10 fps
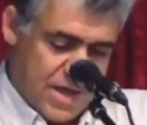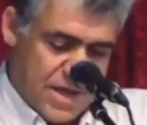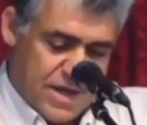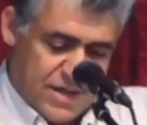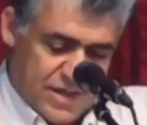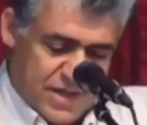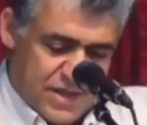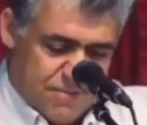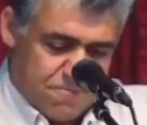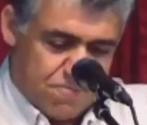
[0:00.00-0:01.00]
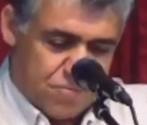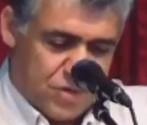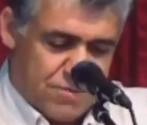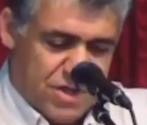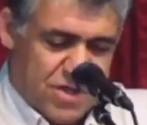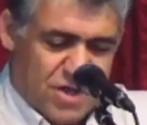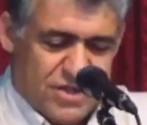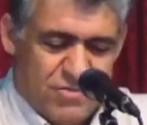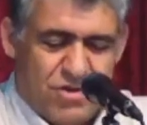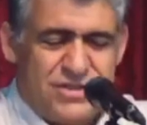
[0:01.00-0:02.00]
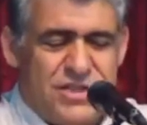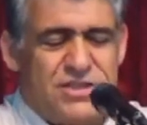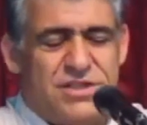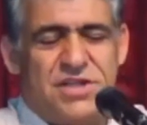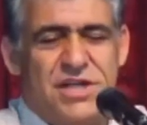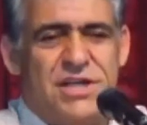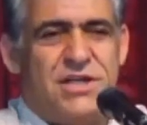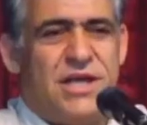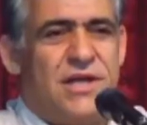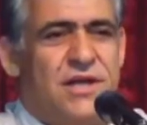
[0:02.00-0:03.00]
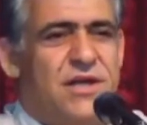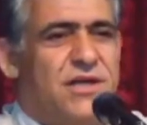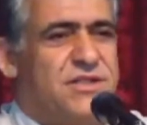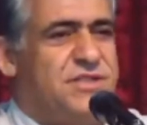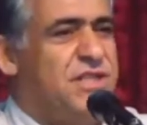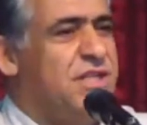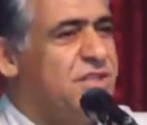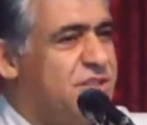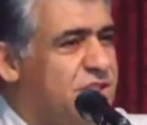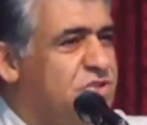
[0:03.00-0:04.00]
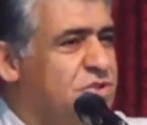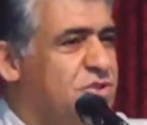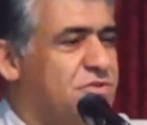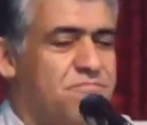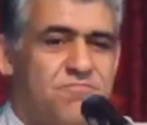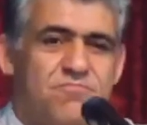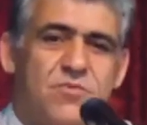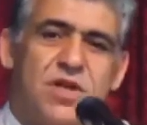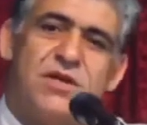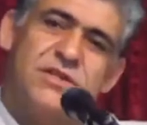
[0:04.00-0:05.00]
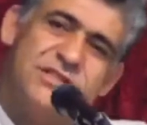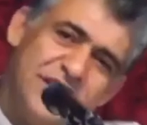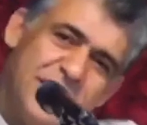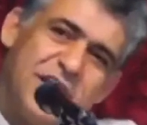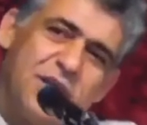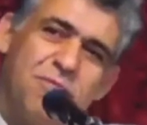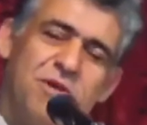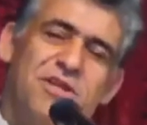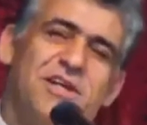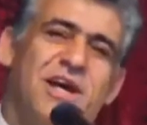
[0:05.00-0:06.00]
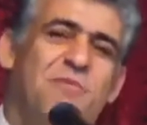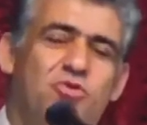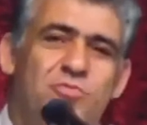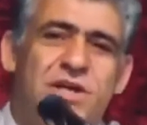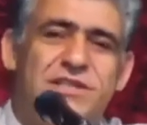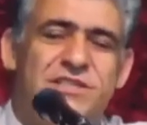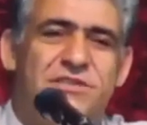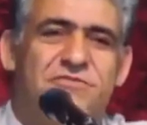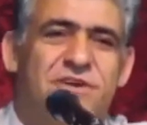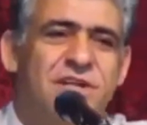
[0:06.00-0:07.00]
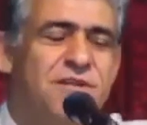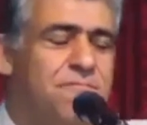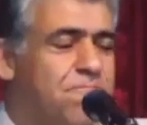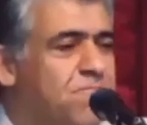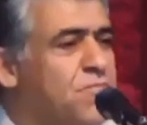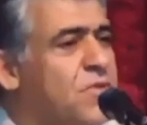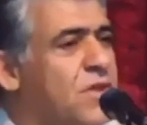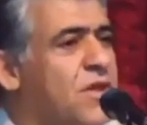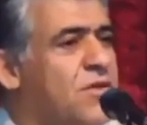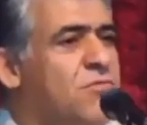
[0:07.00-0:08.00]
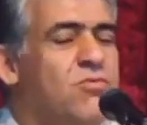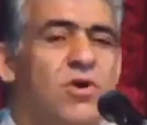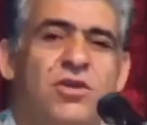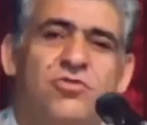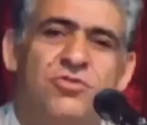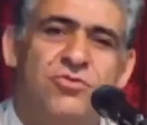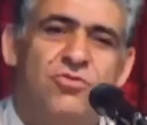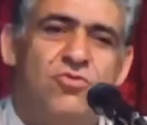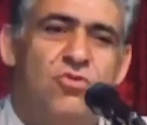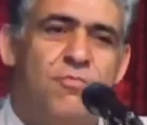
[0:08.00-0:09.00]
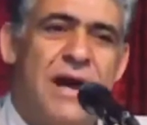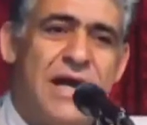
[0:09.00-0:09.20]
Then because I wasn't really uh, serious injured, the senior commander came to me and said, Farid, we want you to go back